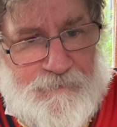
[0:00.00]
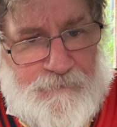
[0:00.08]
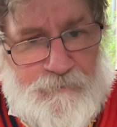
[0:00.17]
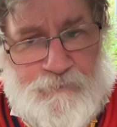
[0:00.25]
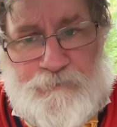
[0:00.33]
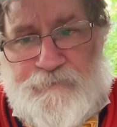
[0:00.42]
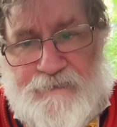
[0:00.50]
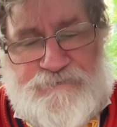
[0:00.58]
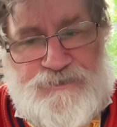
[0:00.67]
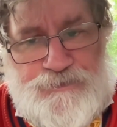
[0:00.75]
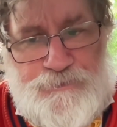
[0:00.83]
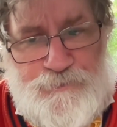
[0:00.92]
All you have
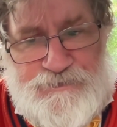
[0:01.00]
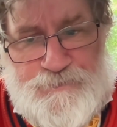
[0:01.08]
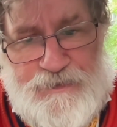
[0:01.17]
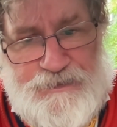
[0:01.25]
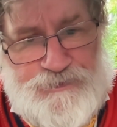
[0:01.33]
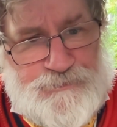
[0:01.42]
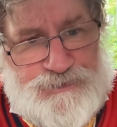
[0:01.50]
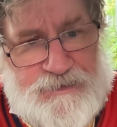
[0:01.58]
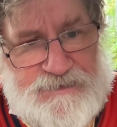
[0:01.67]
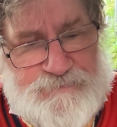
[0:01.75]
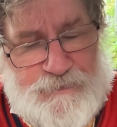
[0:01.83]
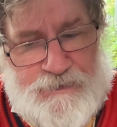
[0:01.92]
to do is read your
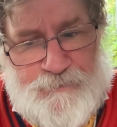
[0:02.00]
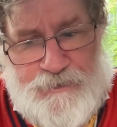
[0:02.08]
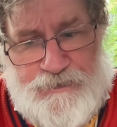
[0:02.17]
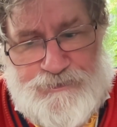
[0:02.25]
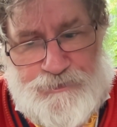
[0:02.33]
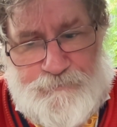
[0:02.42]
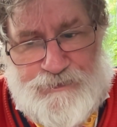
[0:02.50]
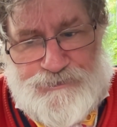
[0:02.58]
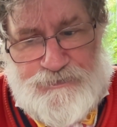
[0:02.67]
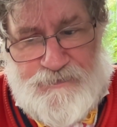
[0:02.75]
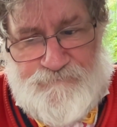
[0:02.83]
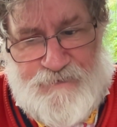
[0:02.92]
Shakespeare, read your
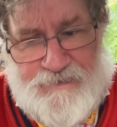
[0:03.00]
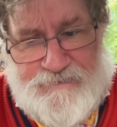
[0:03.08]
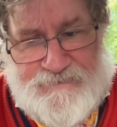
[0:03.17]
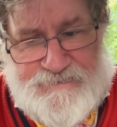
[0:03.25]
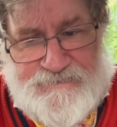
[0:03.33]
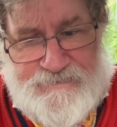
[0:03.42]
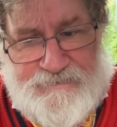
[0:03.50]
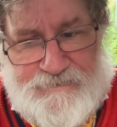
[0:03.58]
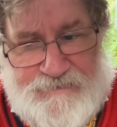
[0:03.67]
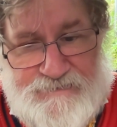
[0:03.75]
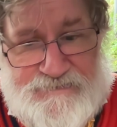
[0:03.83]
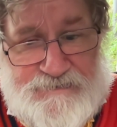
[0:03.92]
Merchant of Venice.
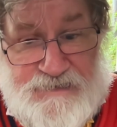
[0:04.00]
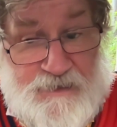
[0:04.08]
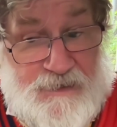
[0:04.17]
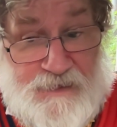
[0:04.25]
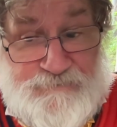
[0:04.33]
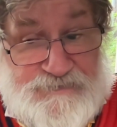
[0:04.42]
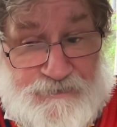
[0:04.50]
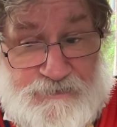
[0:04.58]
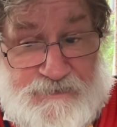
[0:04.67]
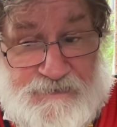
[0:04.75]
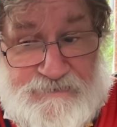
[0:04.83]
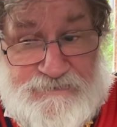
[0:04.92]
He says, "I'm
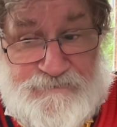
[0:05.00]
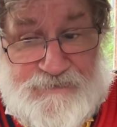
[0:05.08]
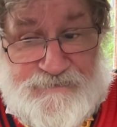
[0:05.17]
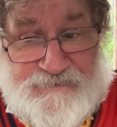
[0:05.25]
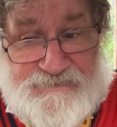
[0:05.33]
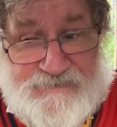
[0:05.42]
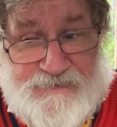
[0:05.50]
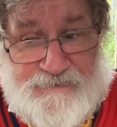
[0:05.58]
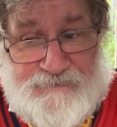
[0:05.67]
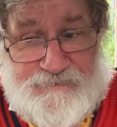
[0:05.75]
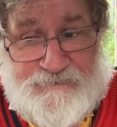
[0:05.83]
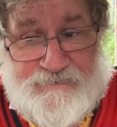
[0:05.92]
sorry I don't
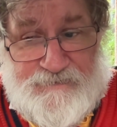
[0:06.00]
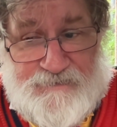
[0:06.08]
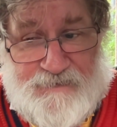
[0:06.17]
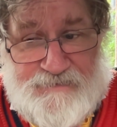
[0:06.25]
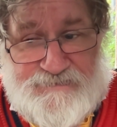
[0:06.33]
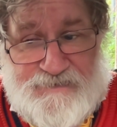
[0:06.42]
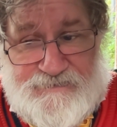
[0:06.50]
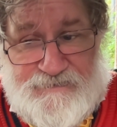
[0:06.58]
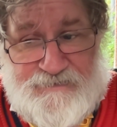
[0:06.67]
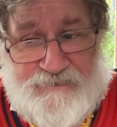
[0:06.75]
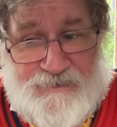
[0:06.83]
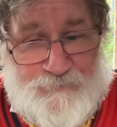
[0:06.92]
understand. I said
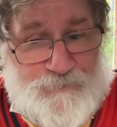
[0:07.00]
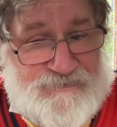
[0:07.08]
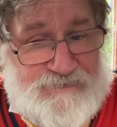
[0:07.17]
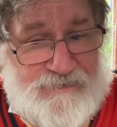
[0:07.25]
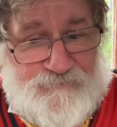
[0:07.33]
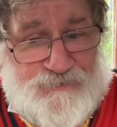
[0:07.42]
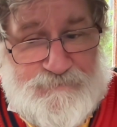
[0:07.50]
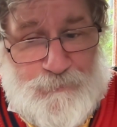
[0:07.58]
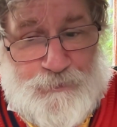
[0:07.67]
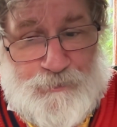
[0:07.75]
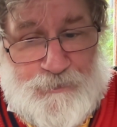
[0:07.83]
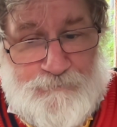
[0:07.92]
and received this
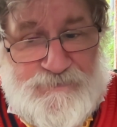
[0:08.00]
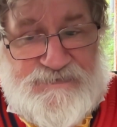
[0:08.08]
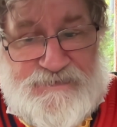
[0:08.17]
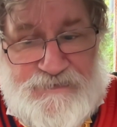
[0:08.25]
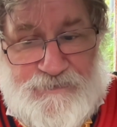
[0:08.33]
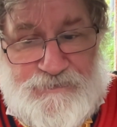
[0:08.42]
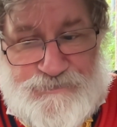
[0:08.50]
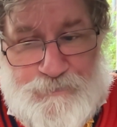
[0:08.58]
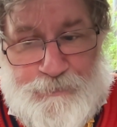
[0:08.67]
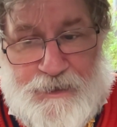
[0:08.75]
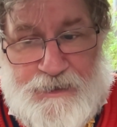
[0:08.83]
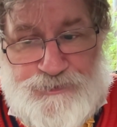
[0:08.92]
more mysterious
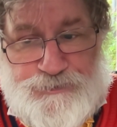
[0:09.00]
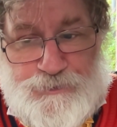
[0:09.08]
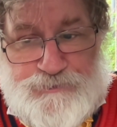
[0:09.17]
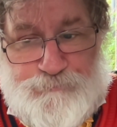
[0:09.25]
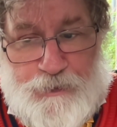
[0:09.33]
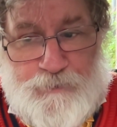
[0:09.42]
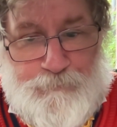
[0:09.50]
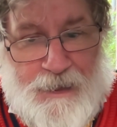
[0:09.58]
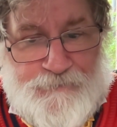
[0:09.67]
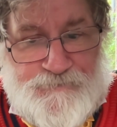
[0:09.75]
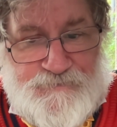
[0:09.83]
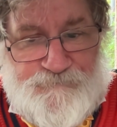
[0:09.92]
reply, Jewish bloke,
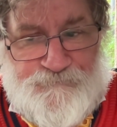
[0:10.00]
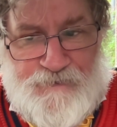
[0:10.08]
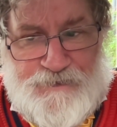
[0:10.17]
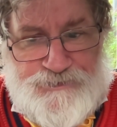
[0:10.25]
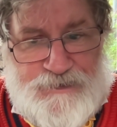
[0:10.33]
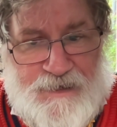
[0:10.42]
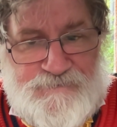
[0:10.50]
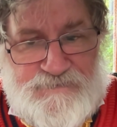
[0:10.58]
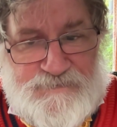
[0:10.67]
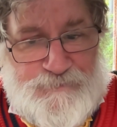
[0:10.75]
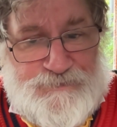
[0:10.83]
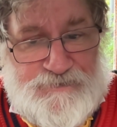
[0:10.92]
pound of flesh,
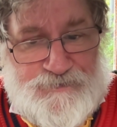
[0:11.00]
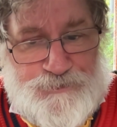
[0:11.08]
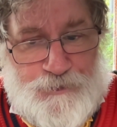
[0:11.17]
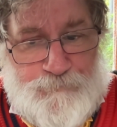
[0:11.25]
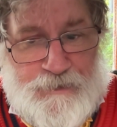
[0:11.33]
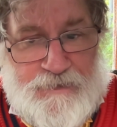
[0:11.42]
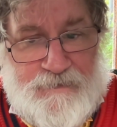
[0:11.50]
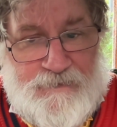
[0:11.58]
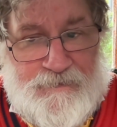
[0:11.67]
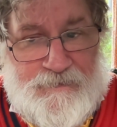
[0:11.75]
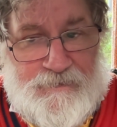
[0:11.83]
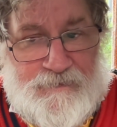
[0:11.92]
anti-Semitic trope.
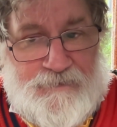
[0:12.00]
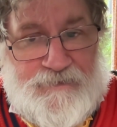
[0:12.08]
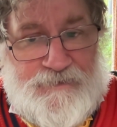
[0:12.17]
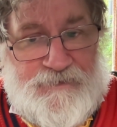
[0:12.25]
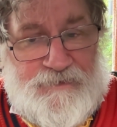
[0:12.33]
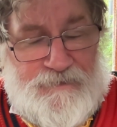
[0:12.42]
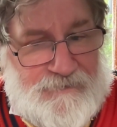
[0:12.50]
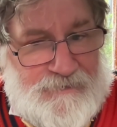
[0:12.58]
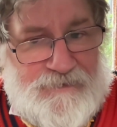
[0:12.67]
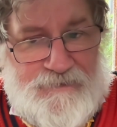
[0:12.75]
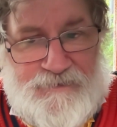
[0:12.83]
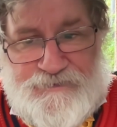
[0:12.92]

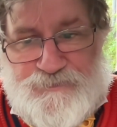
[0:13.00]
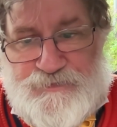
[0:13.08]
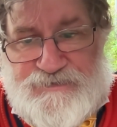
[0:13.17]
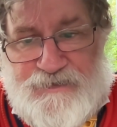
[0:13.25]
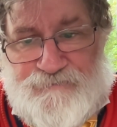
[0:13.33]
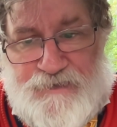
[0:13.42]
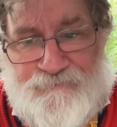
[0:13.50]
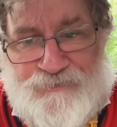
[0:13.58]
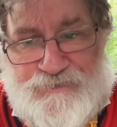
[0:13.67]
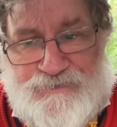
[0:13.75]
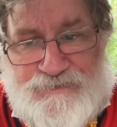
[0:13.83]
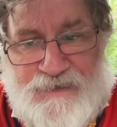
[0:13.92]
Clearly it was
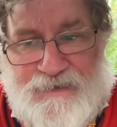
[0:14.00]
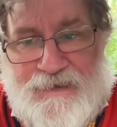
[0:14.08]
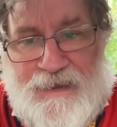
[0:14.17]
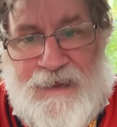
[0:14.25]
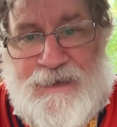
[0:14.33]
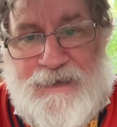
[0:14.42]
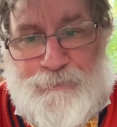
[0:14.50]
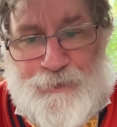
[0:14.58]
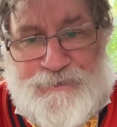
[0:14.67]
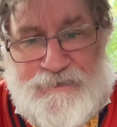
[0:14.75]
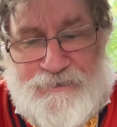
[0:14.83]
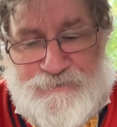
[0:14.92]
self-evident.
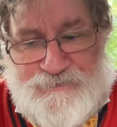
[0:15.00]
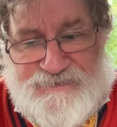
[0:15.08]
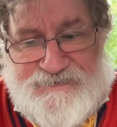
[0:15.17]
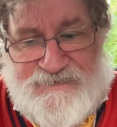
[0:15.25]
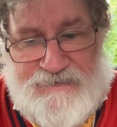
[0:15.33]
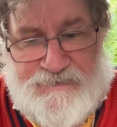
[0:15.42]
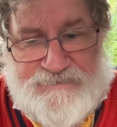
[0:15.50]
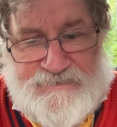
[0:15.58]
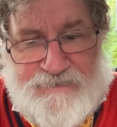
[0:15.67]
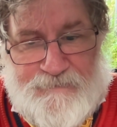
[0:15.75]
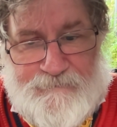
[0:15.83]
Anybody could see it."